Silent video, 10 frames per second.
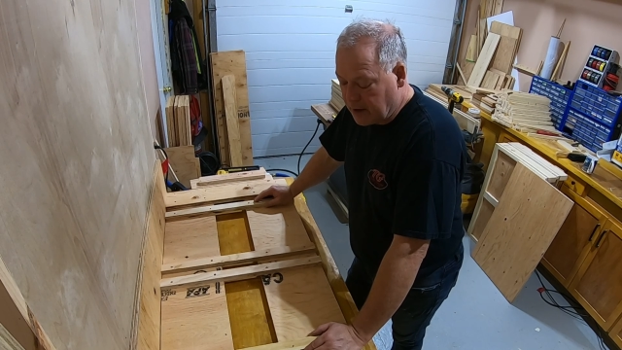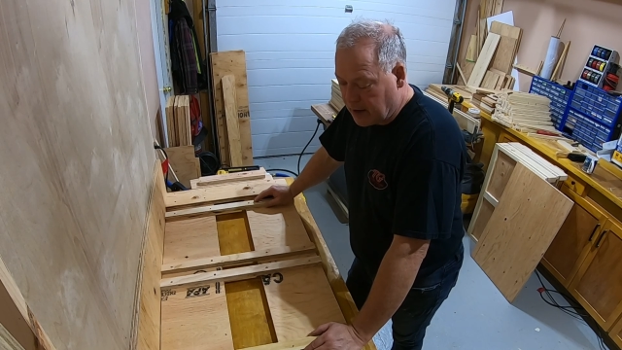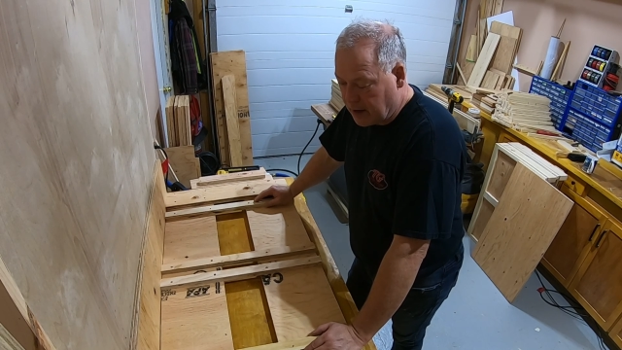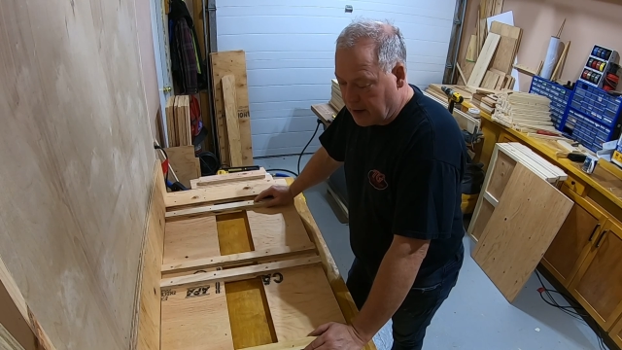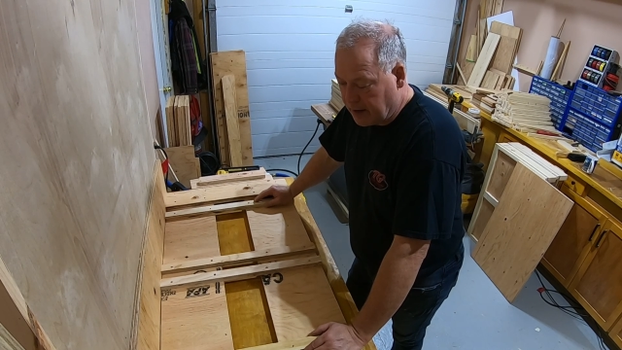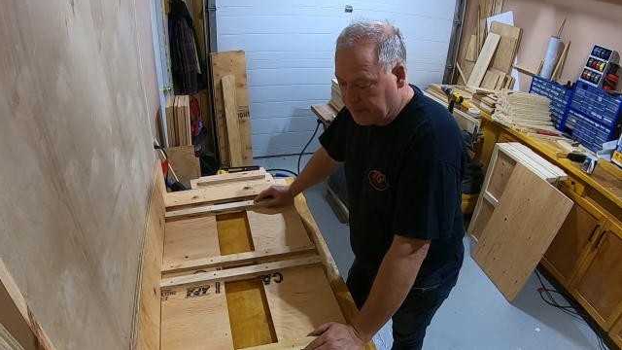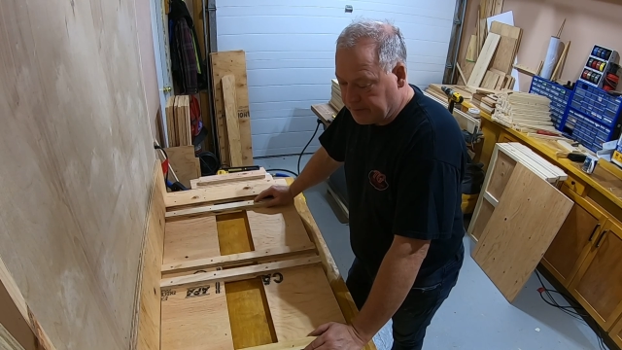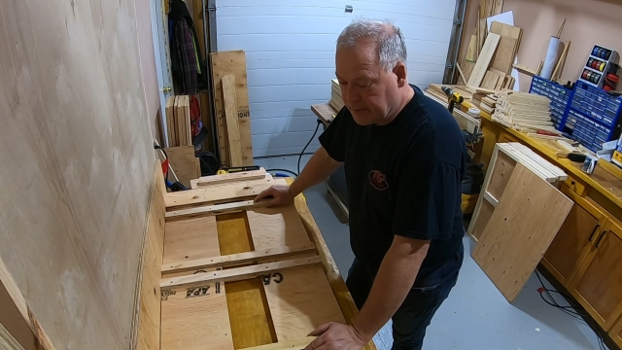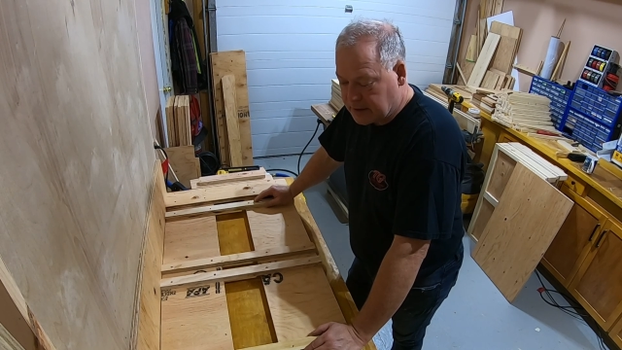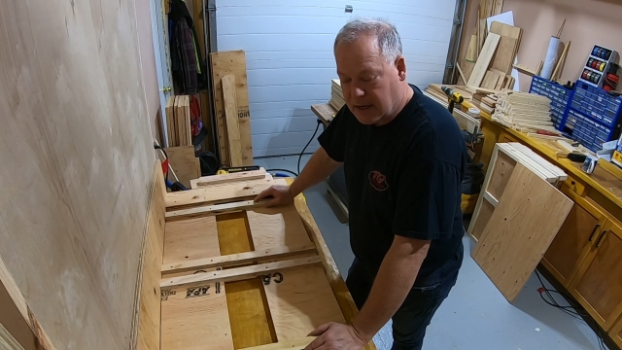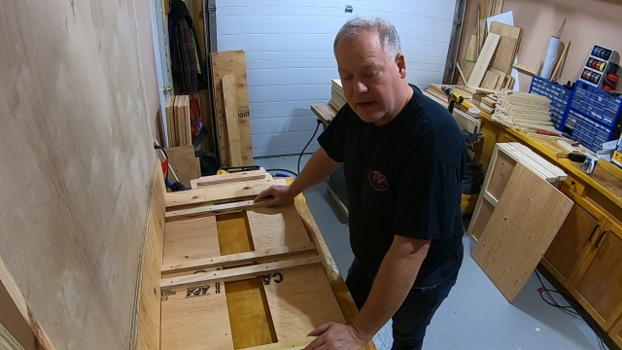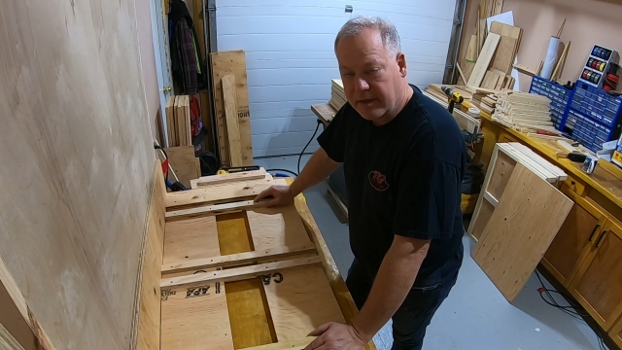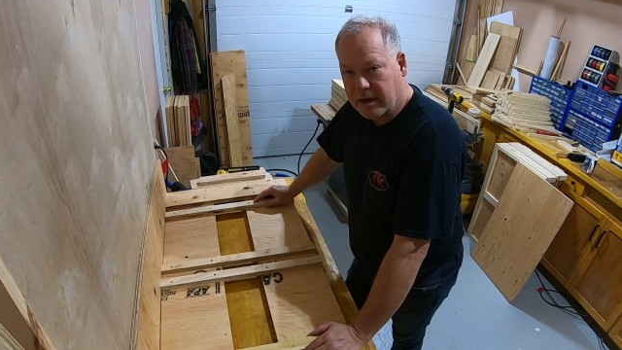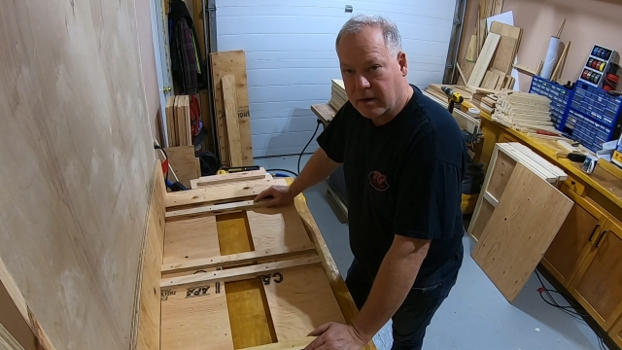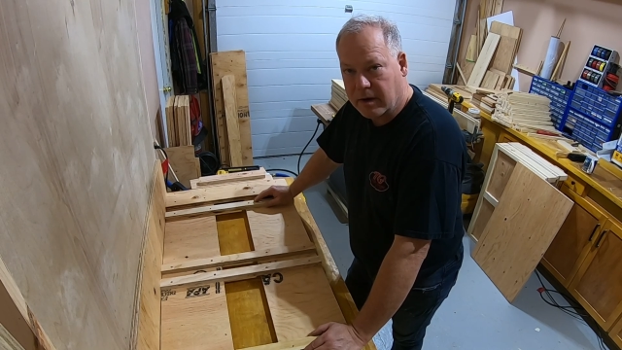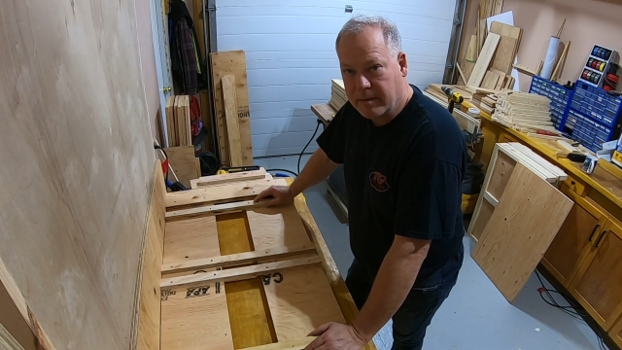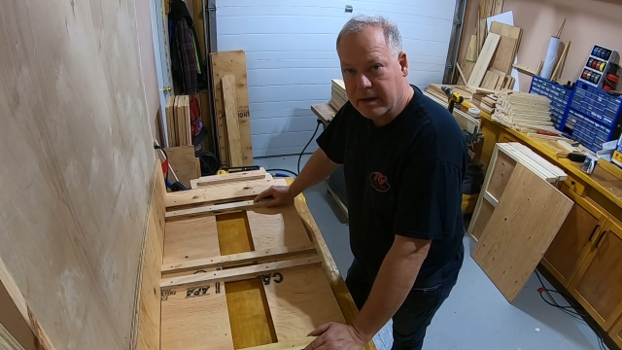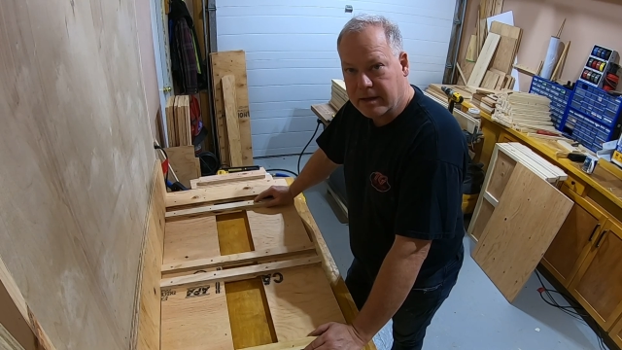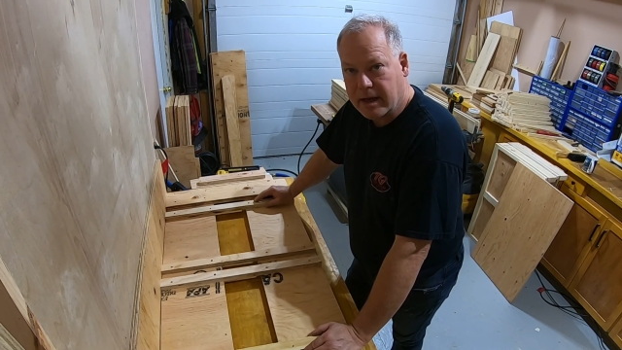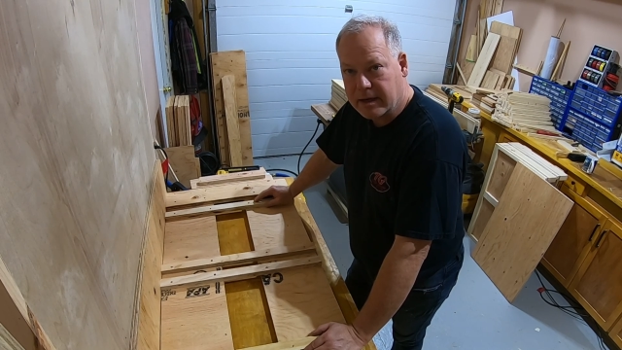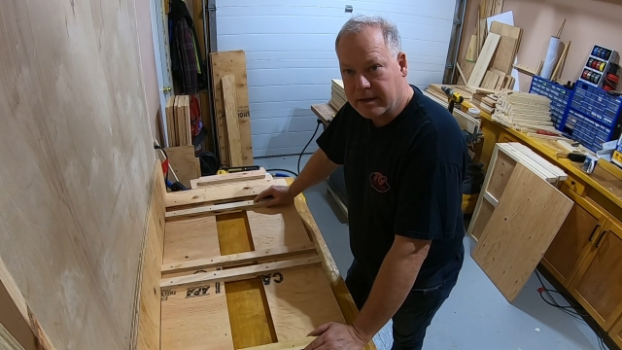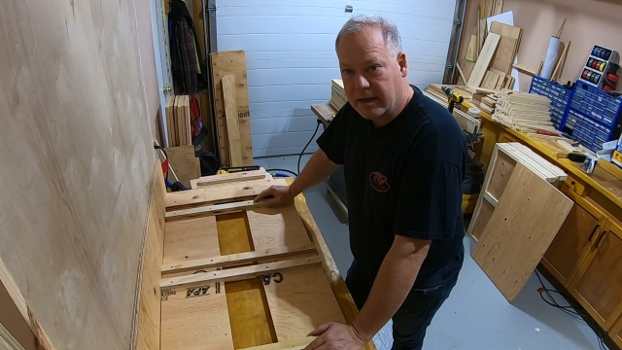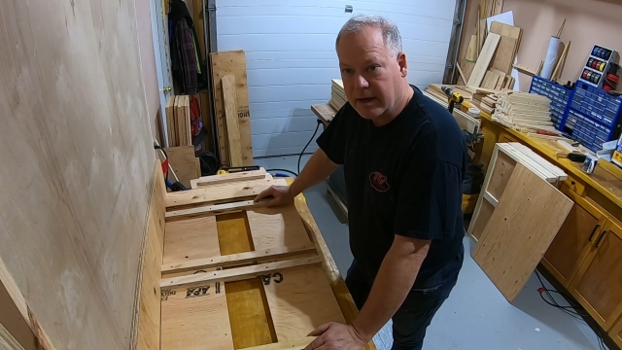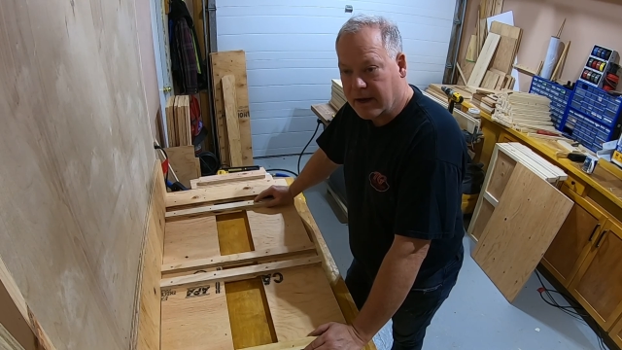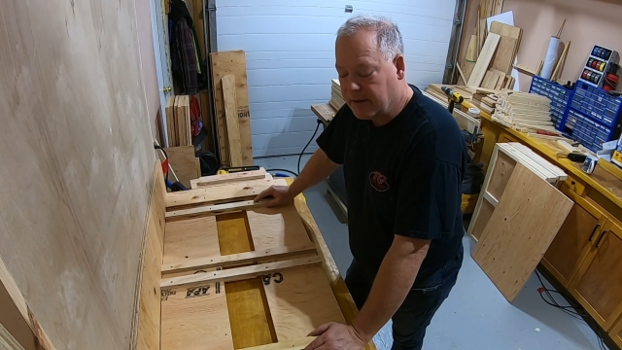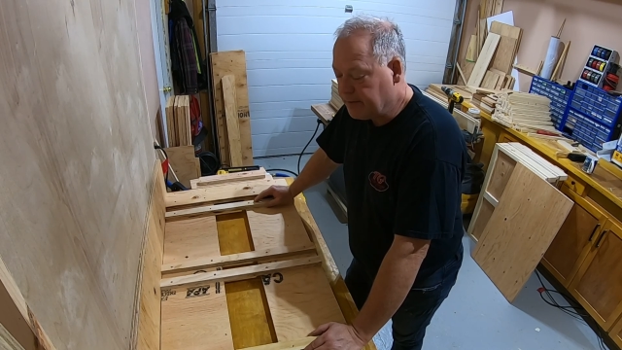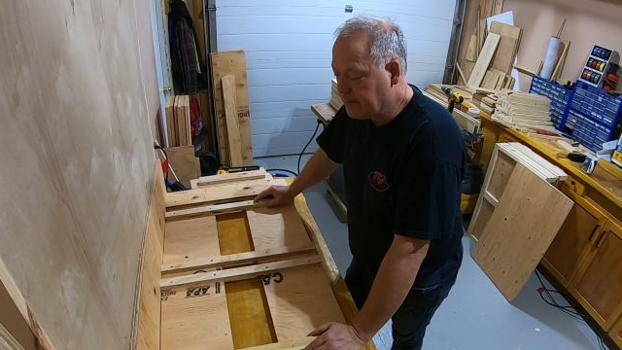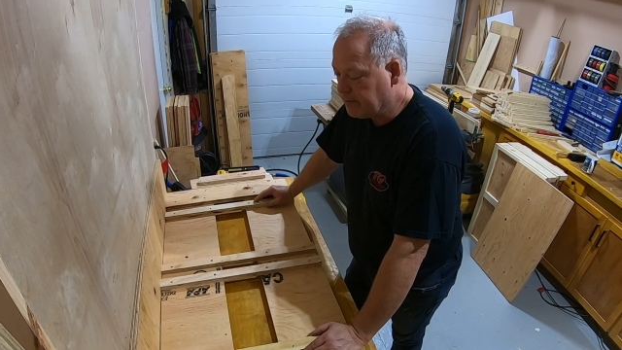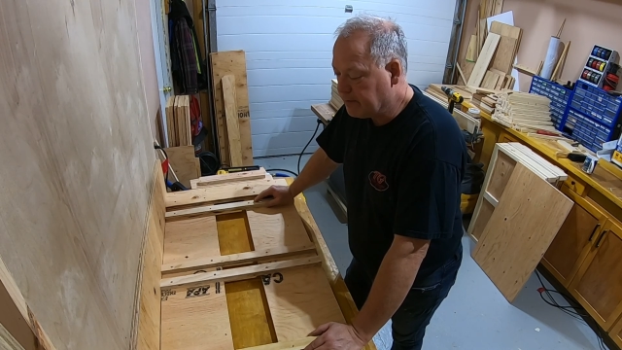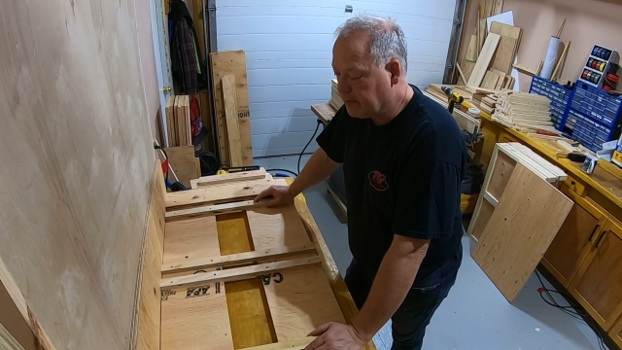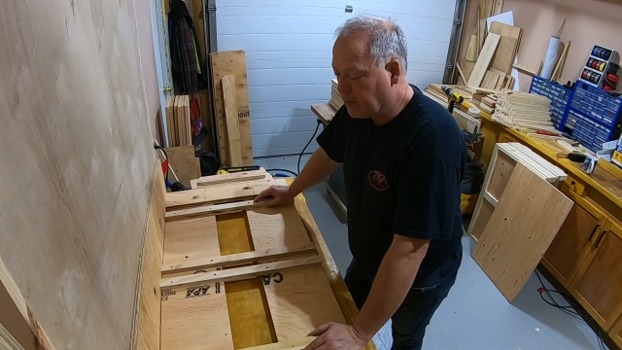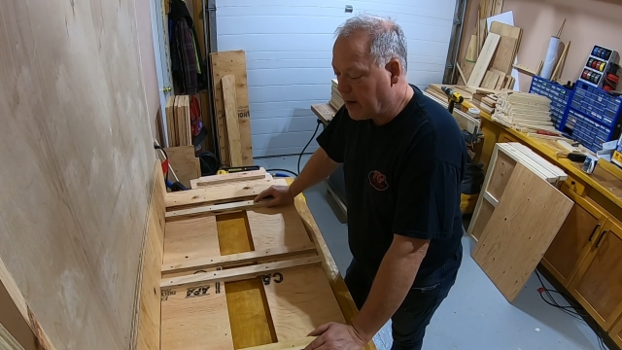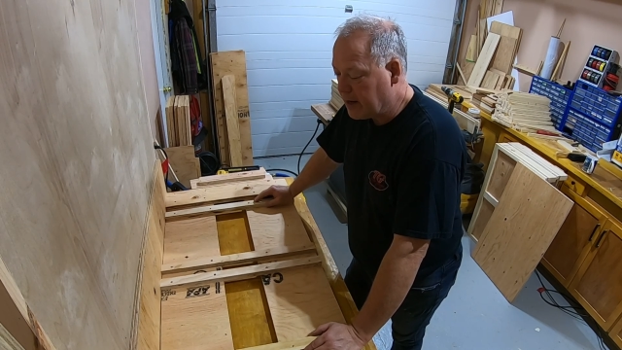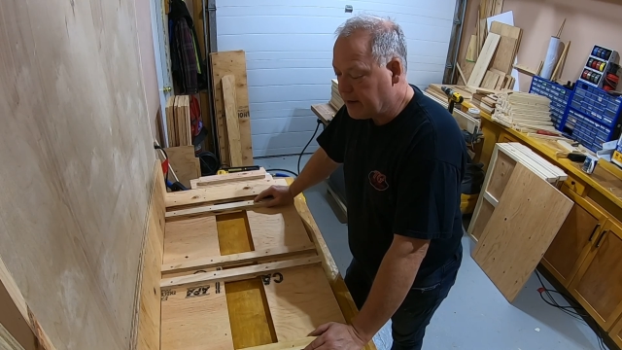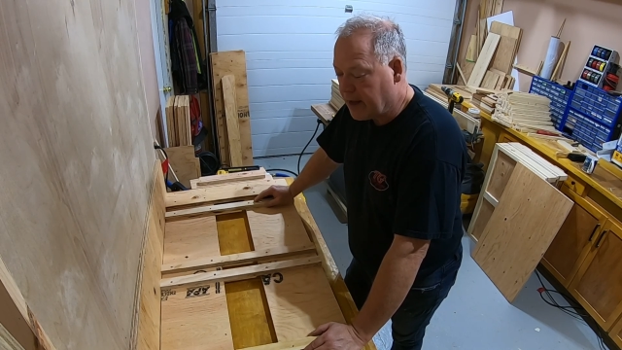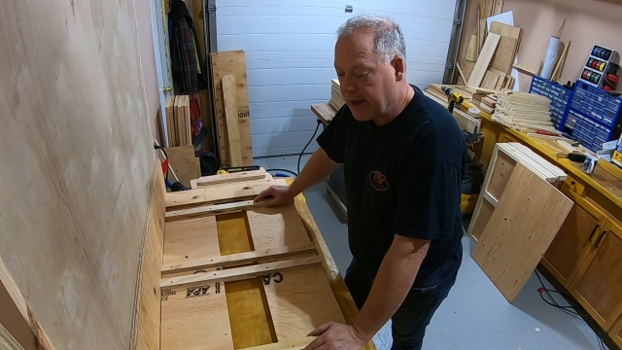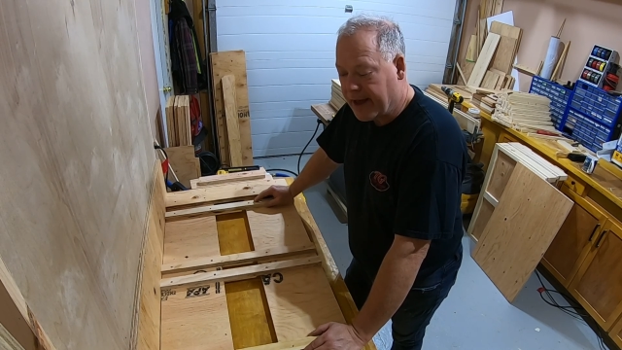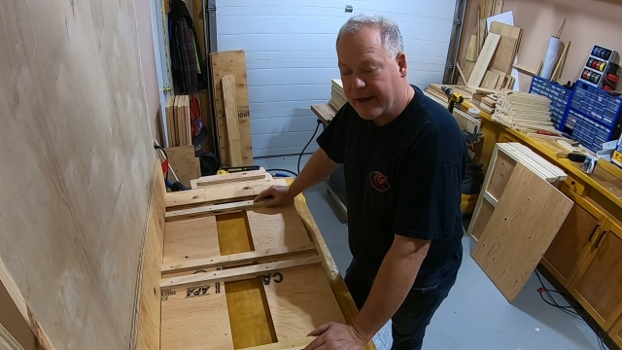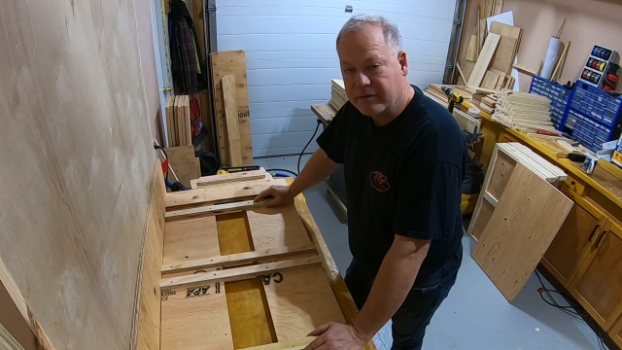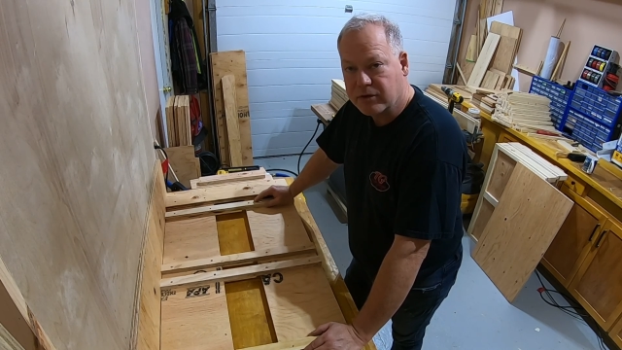the agreement that Brad and I have.